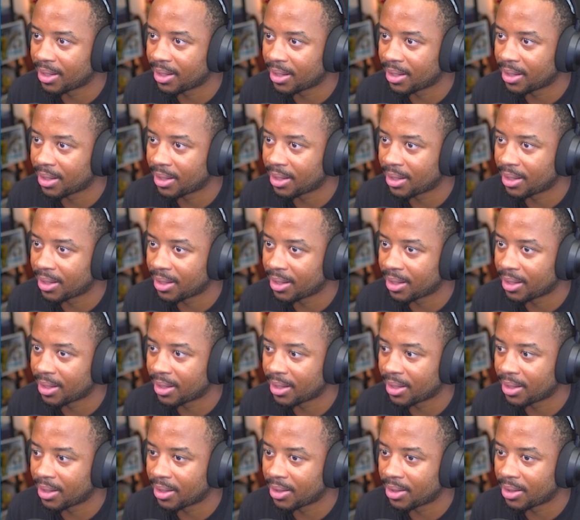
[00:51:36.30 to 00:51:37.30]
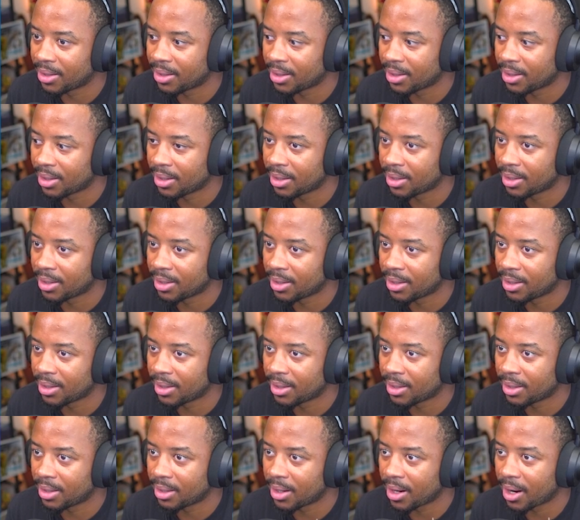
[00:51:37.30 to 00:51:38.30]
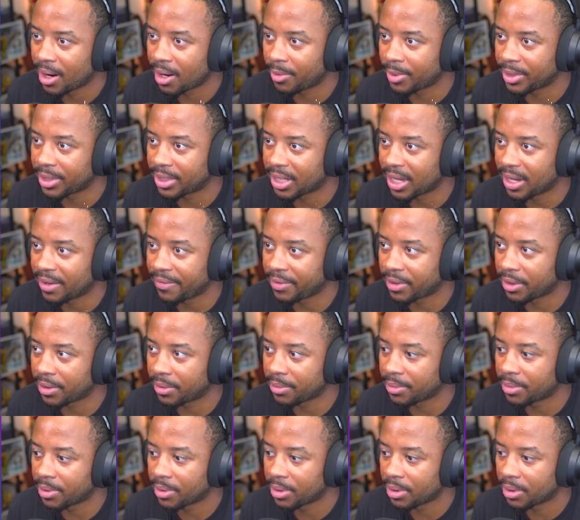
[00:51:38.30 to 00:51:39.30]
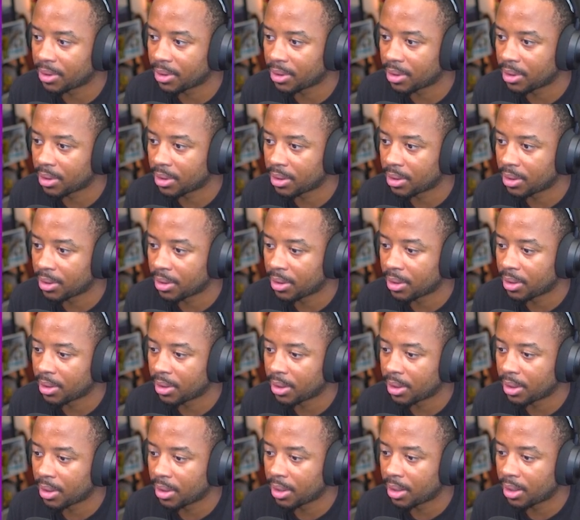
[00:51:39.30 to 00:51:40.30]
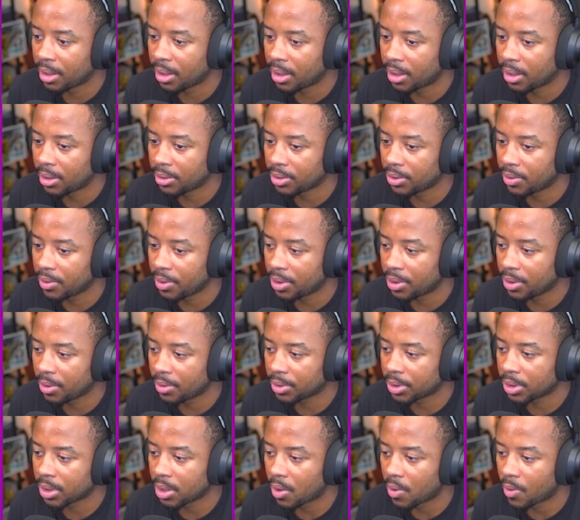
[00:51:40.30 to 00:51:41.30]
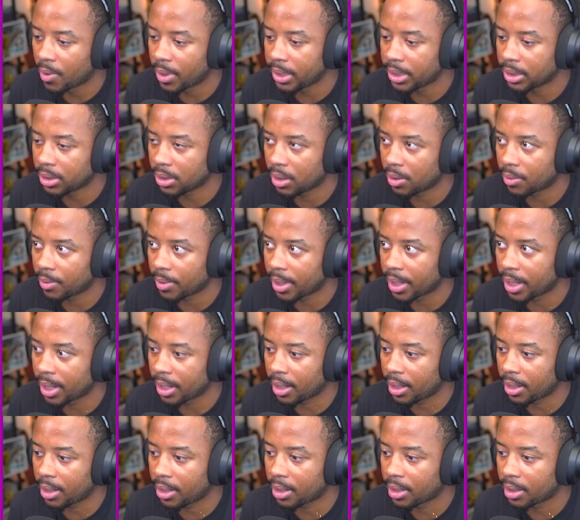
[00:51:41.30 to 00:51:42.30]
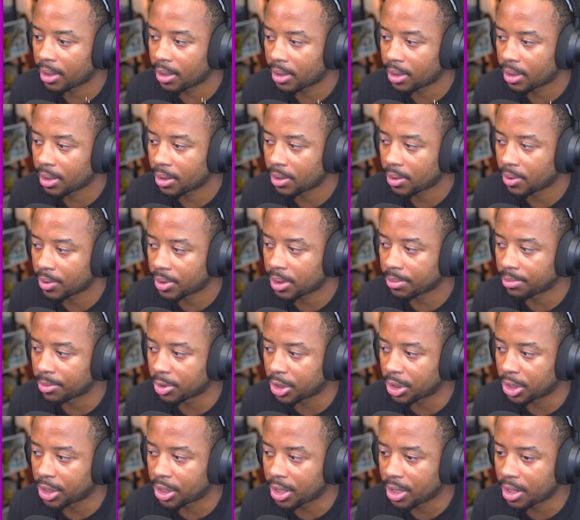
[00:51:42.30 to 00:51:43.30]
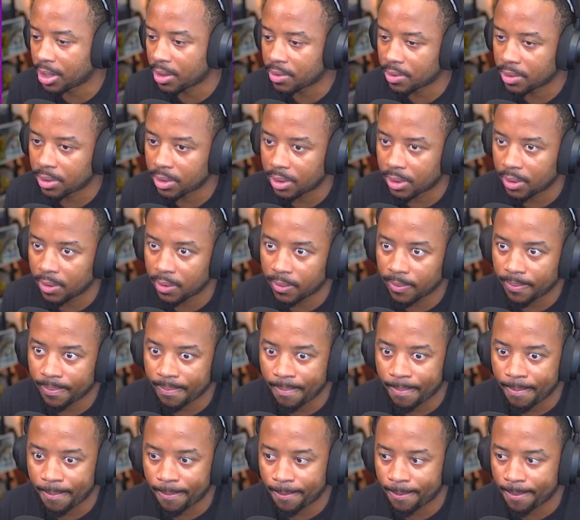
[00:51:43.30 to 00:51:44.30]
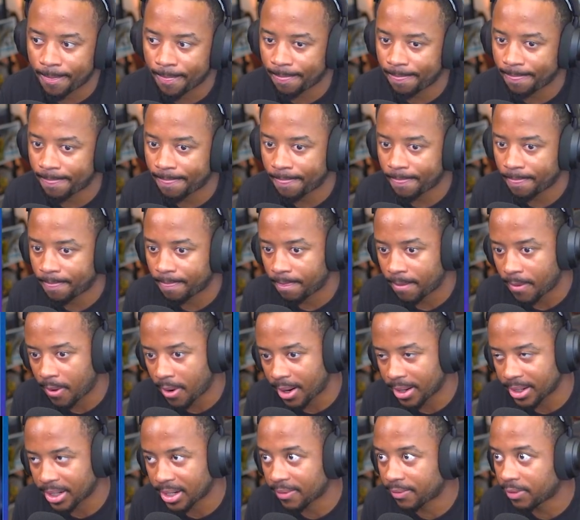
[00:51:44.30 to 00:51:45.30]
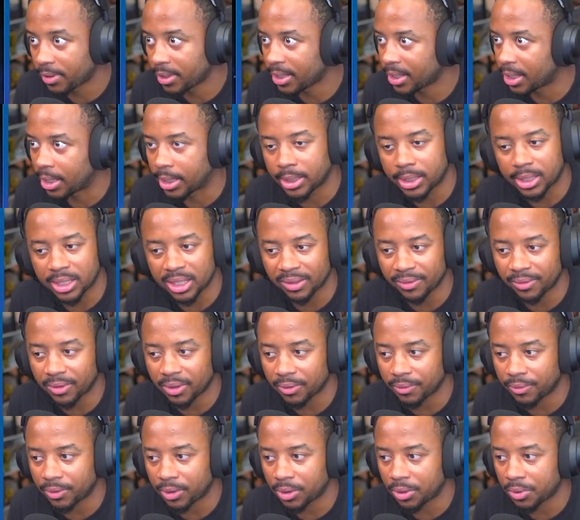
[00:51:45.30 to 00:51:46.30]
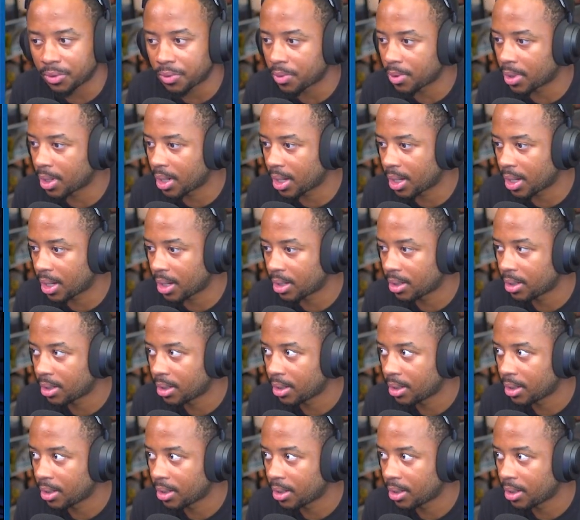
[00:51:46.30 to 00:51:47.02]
All right, we saved him. Oh, so he throws coins our way. With some geo. All right, definitely an incentive to